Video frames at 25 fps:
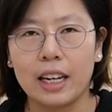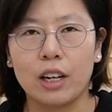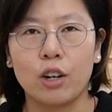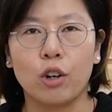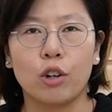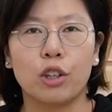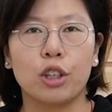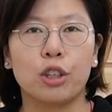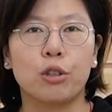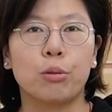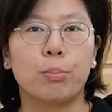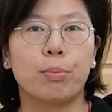in
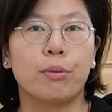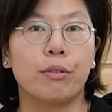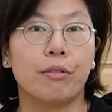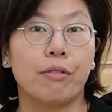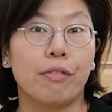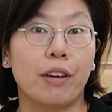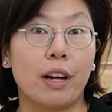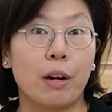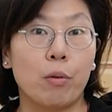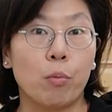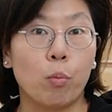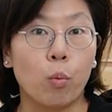order to
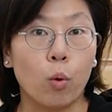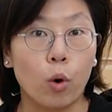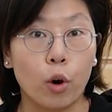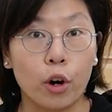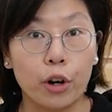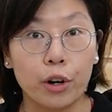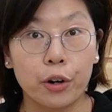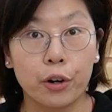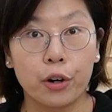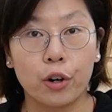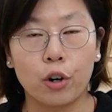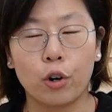prevent
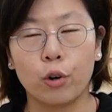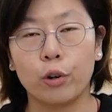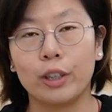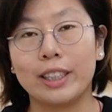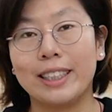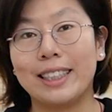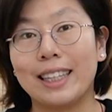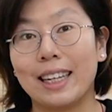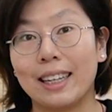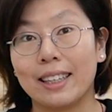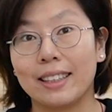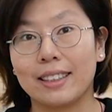water or
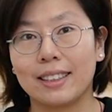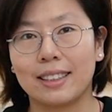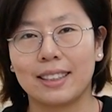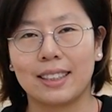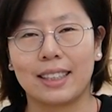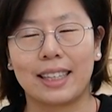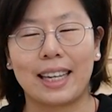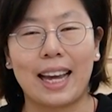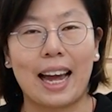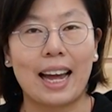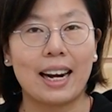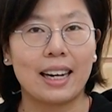dust
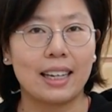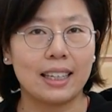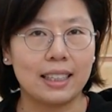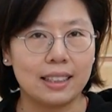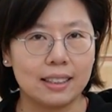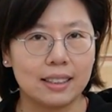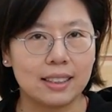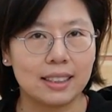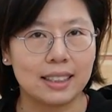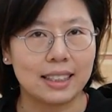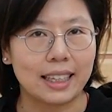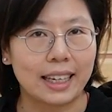to get
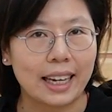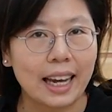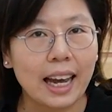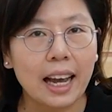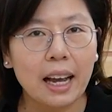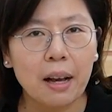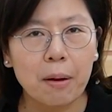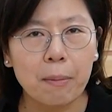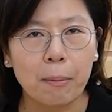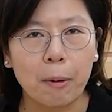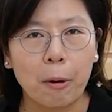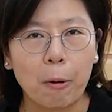into the
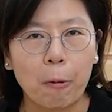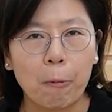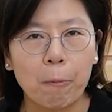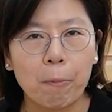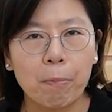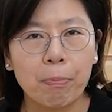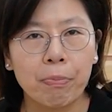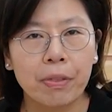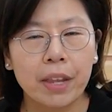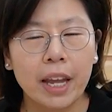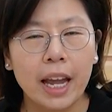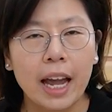
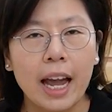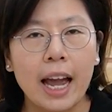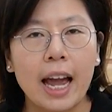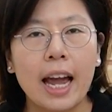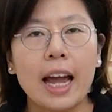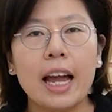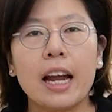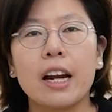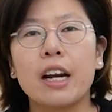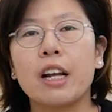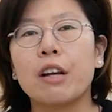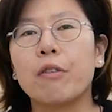cable.
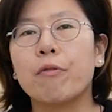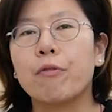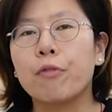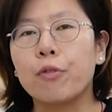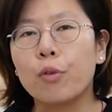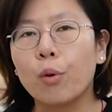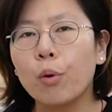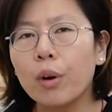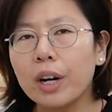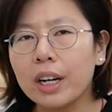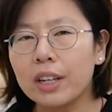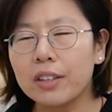And if
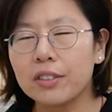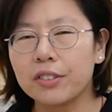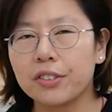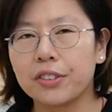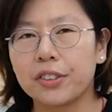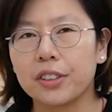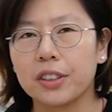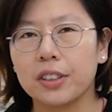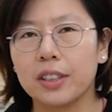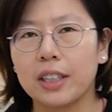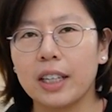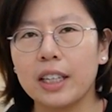your
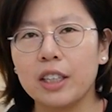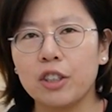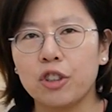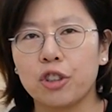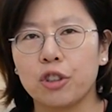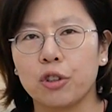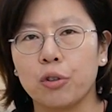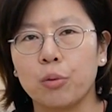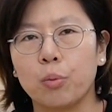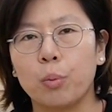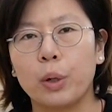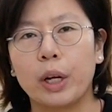
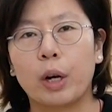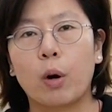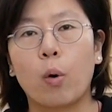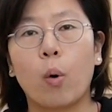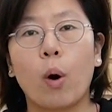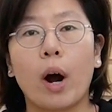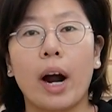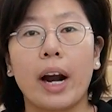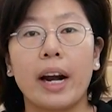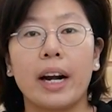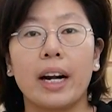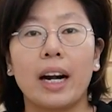installation
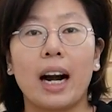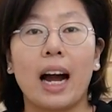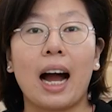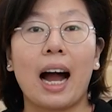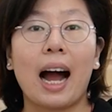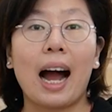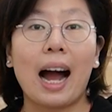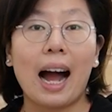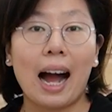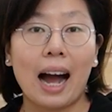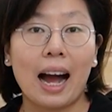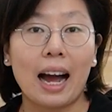require a
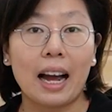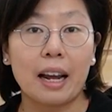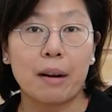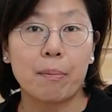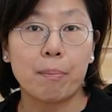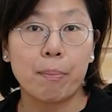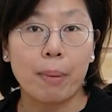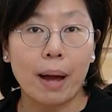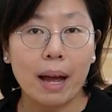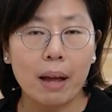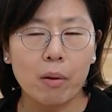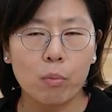high
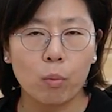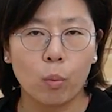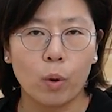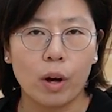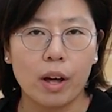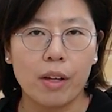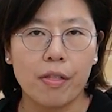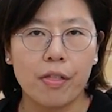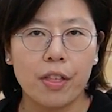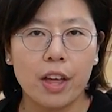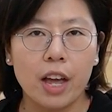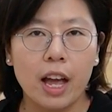
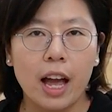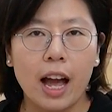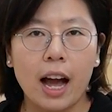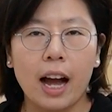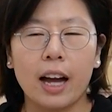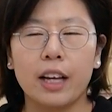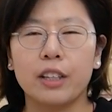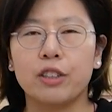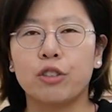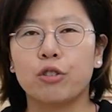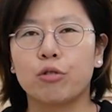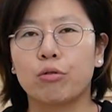bandwidth,
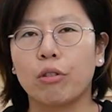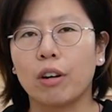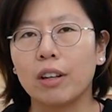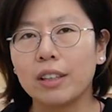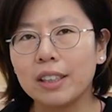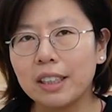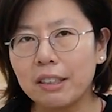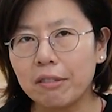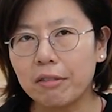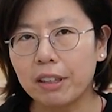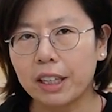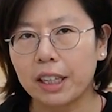I
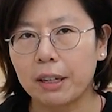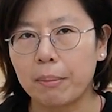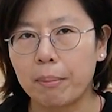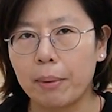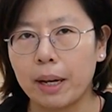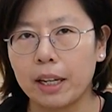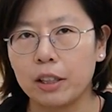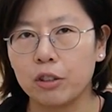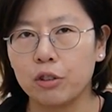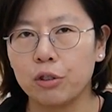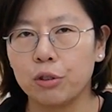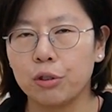strongly
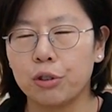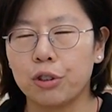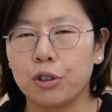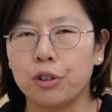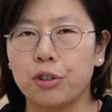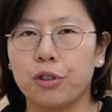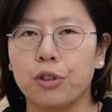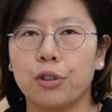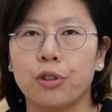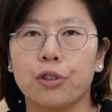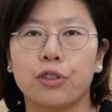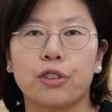recommend you
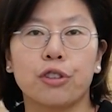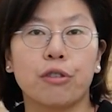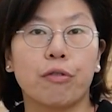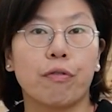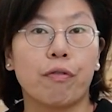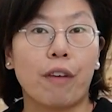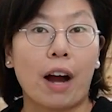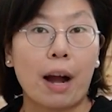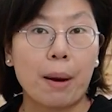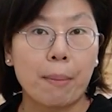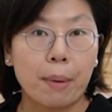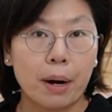to use the
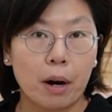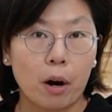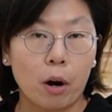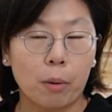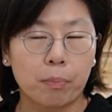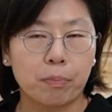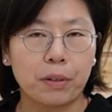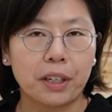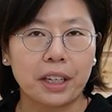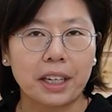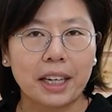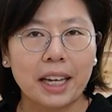fiber
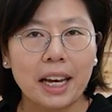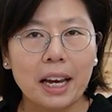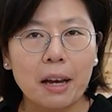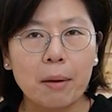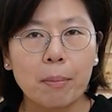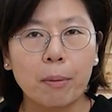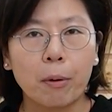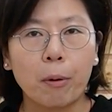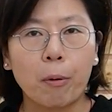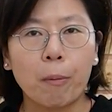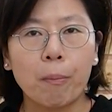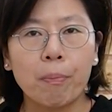optic
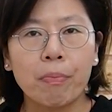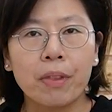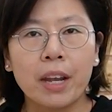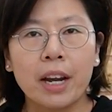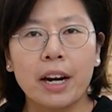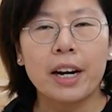cable.